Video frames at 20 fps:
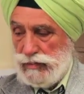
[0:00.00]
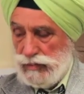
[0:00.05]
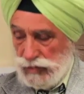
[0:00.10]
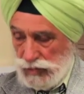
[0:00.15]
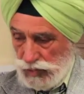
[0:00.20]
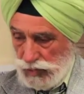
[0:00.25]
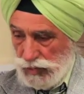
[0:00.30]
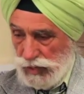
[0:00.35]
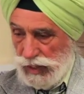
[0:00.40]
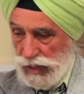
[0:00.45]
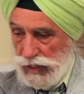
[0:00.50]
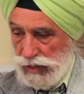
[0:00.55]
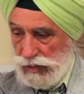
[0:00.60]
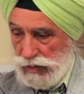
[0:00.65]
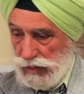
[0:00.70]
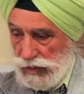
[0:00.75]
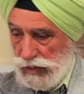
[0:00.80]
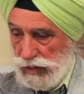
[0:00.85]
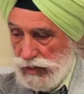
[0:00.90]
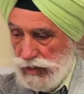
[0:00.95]

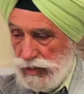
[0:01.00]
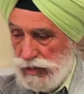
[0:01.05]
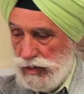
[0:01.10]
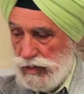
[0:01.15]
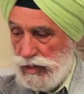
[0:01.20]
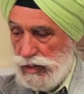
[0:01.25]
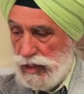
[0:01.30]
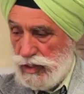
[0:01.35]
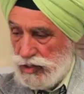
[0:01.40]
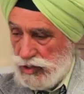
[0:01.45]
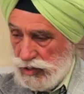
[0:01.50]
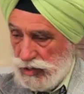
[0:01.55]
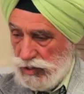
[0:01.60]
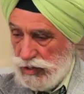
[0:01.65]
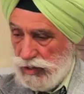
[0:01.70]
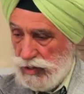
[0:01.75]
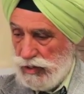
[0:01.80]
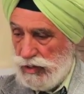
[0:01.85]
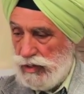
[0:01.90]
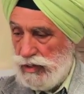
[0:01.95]
so-called the
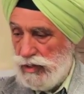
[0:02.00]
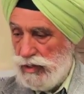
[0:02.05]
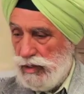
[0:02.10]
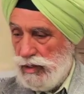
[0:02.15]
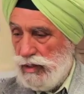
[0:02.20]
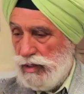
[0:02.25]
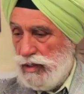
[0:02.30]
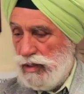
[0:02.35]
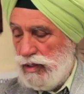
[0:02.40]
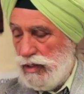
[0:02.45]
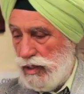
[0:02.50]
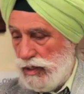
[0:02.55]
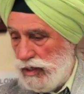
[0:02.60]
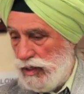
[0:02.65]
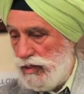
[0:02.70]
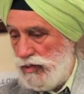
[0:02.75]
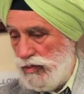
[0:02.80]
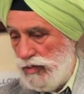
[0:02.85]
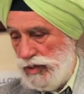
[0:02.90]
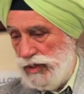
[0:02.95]
cultural
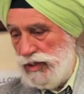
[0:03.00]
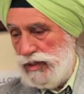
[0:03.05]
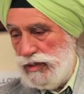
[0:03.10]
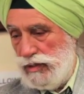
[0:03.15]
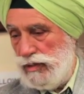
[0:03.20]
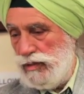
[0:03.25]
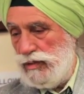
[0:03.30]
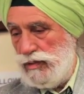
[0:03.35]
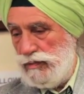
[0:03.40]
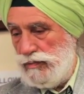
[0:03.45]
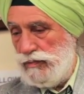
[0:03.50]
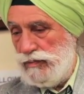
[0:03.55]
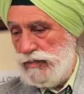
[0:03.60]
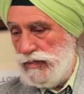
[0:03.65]
other erosion too.